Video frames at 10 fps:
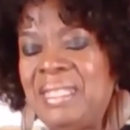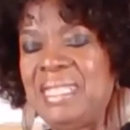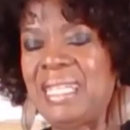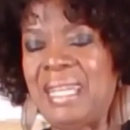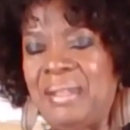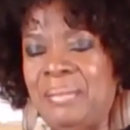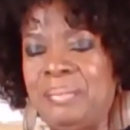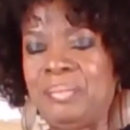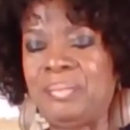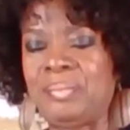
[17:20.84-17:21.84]
Yeah.
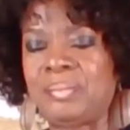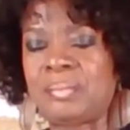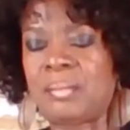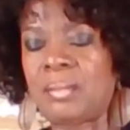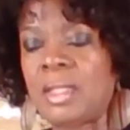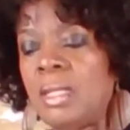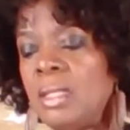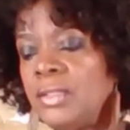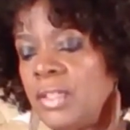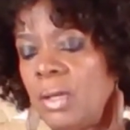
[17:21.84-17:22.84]

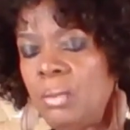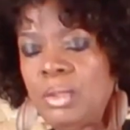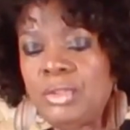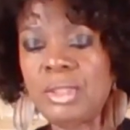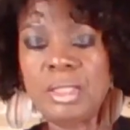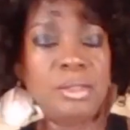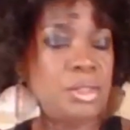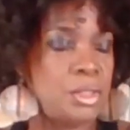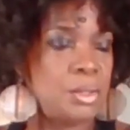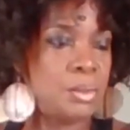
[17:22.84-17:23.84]
So what you can
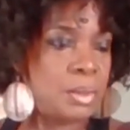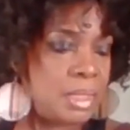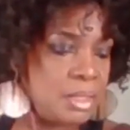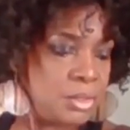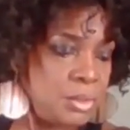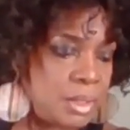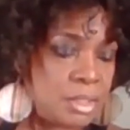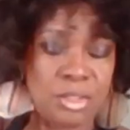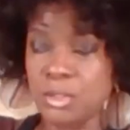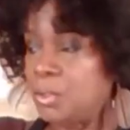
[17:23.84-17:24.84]
do is you can
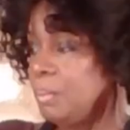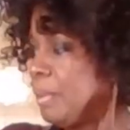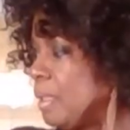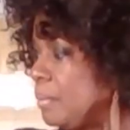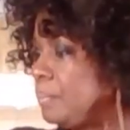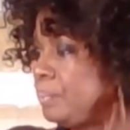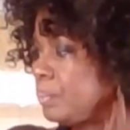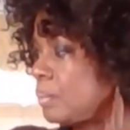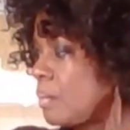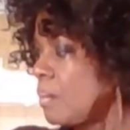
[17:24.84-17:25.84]
scoop it.
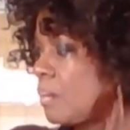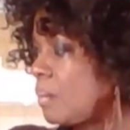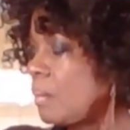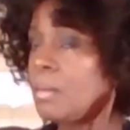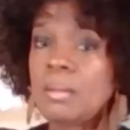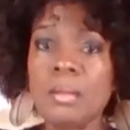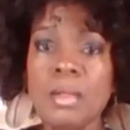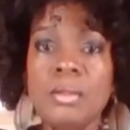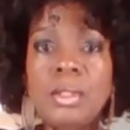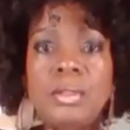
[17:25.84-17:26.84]

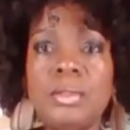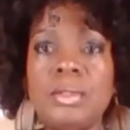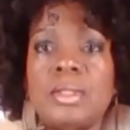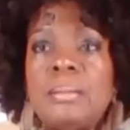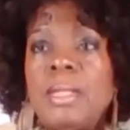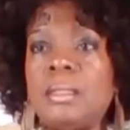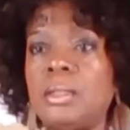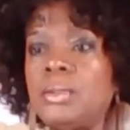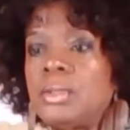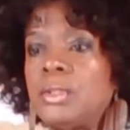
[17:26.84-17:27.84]
You can use a
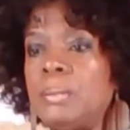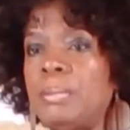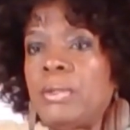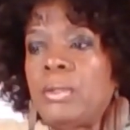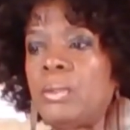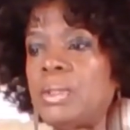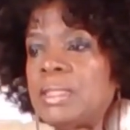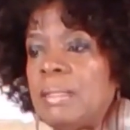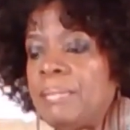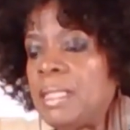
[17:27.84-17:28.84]
little scooper or
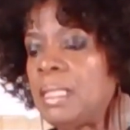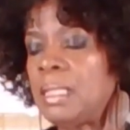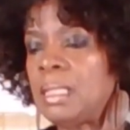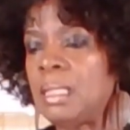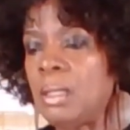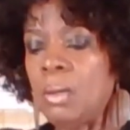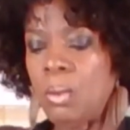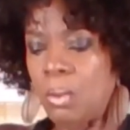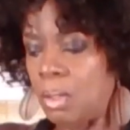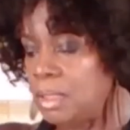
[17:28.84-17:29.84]
something,
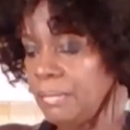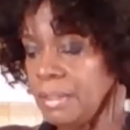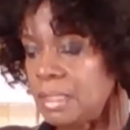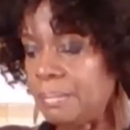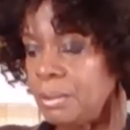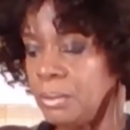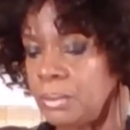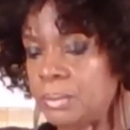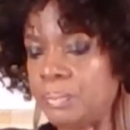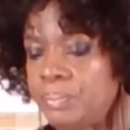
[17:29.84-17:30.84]
or even a spoon.